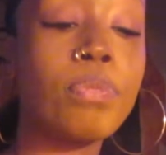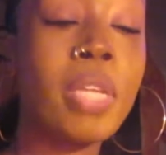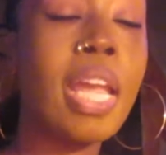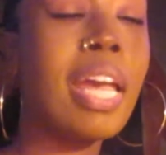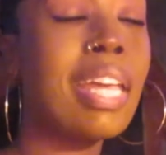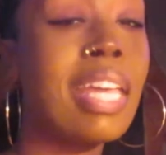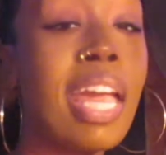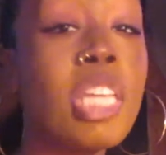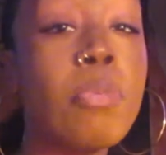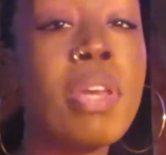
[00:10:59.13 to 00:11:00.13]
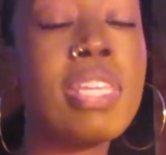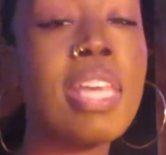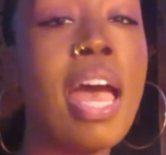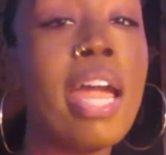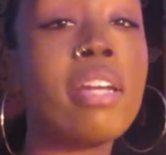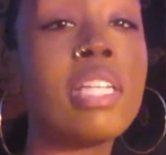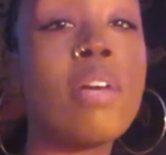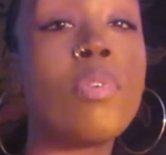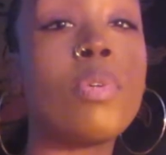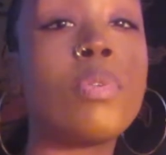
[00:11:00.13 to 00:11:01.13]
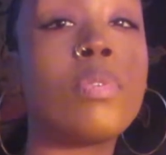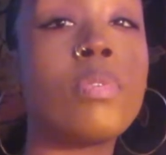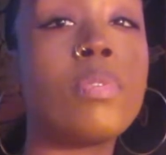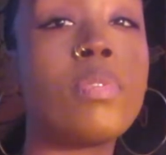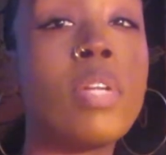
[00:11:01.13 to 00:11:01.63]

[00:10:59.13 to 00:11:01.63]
yeah, engagement is a higher level.